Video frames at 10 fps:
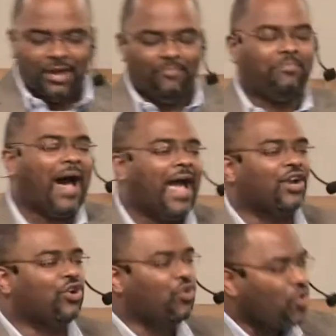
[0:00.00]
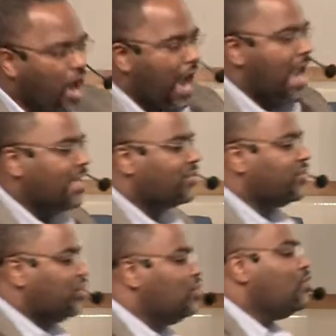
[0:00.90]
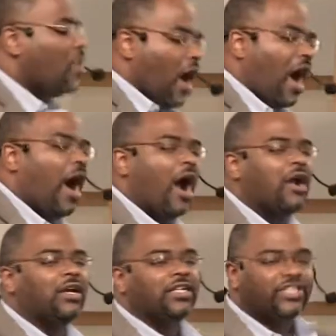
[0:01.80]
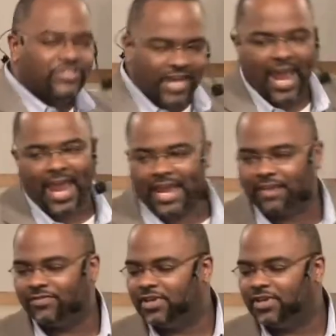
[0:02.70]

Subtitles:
By grace you are saved."